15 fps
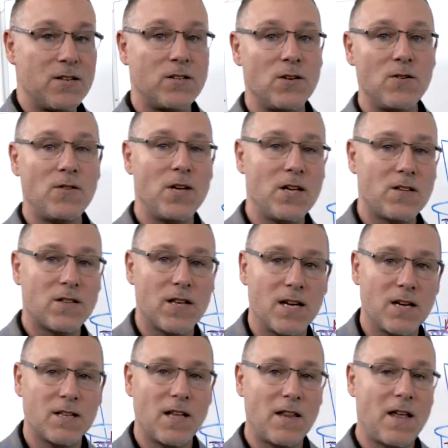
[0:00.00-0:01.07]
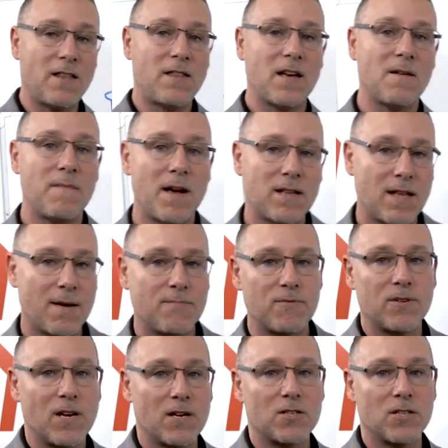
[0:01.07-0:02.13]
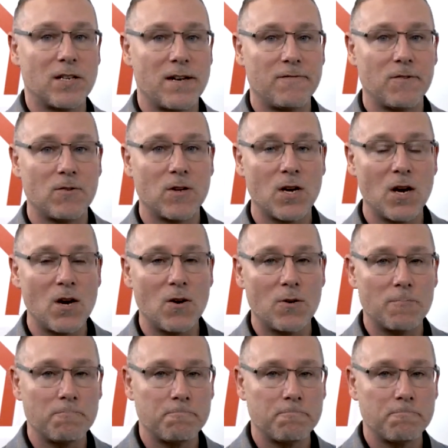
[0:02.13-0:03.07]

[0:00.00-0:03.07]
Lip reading: do these things and then think about that production level code.